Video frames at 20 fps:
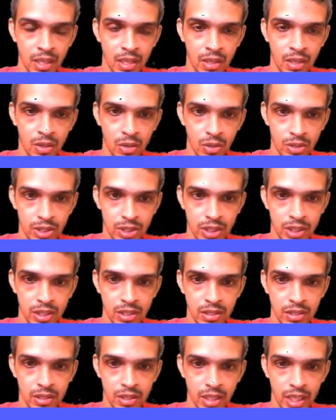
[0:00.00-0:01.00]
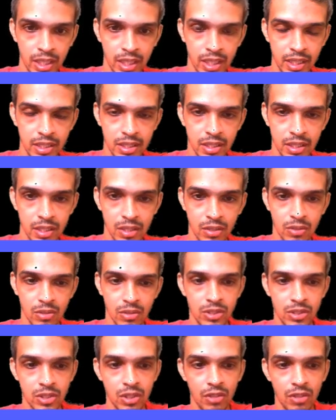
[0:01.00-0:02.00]
cost, that is the
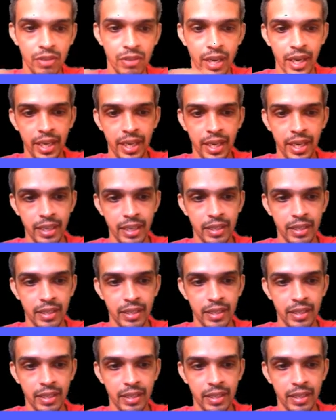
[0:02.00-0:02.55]
cost of 18.